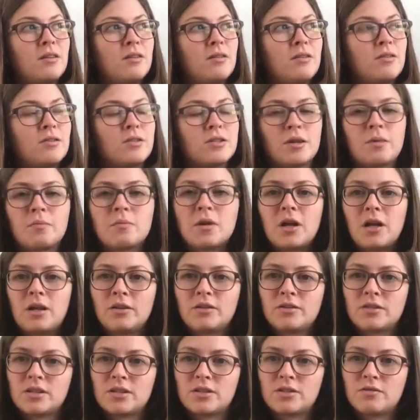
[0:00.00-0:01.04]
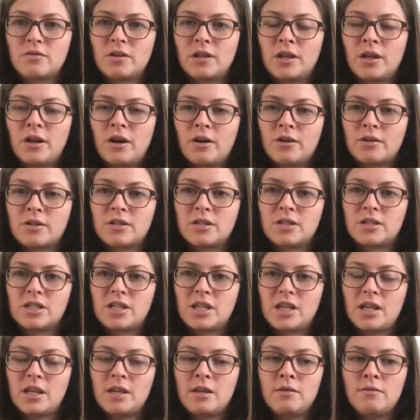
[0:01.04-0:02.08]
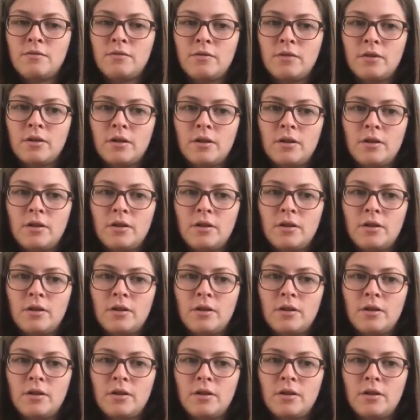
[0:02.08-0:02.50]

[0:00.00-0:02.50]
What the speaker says: there's some colours that's really hard to achieve